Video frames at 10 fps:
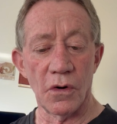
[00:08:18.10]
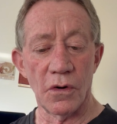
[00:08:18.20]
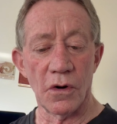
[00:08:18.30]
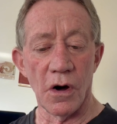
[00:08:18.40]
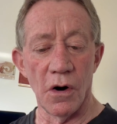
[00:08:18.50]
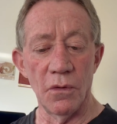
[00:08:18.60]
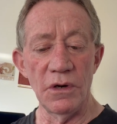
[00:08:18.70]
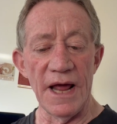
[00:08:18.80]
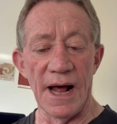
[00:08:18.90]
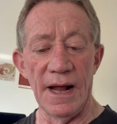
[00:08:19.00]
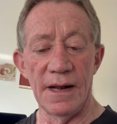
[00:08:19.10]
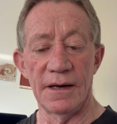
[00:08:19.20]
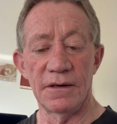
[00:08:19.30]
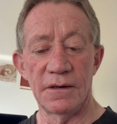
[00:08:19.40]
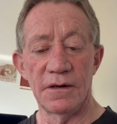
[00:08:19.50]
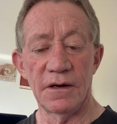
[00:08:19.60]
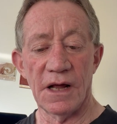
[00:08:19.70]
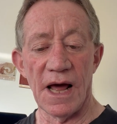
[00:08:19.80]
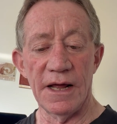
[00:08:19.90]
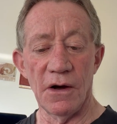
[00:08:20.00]
Kolya,
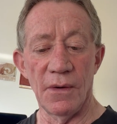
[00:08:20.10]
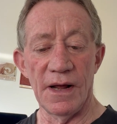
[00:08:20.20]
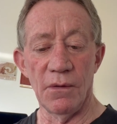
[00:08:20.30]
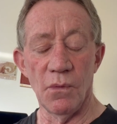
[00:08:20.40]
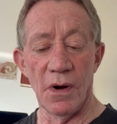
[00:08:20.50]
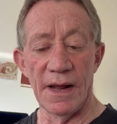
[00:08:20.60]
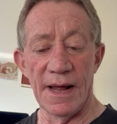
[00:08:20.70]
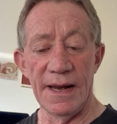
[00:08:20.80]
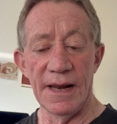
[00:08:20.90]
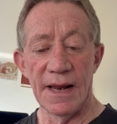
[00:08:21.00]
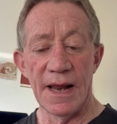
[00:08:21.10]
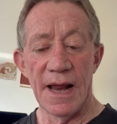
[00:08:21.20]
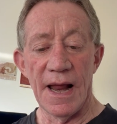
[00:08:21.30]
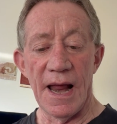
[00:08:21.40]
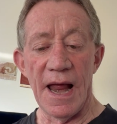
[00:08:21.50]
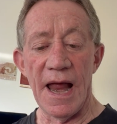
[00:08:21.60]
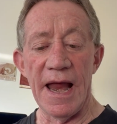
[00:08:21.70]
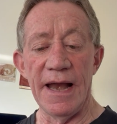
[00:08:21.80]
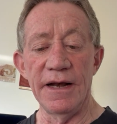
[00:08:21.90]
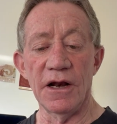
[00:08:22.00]
Kolya,
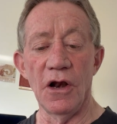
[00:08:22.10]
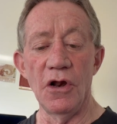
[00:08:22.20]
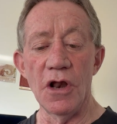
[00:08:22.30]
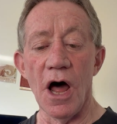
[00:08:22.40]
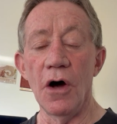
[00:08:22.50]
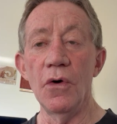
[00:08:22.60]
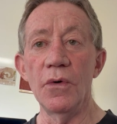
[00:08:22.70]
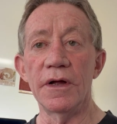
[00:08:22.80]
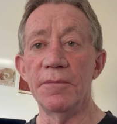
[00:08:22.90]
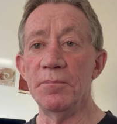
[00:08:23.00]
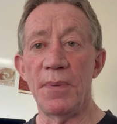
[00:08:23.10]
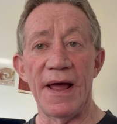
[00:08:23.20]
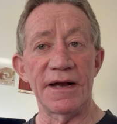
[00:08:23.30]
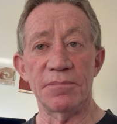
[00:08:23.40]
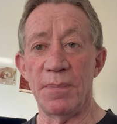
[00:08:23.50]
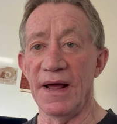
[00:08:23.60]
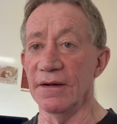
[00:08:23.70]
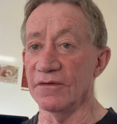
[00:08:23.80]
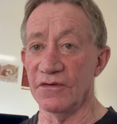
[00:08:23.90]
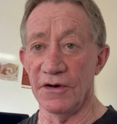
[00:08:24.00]
and Low Impact Bounce.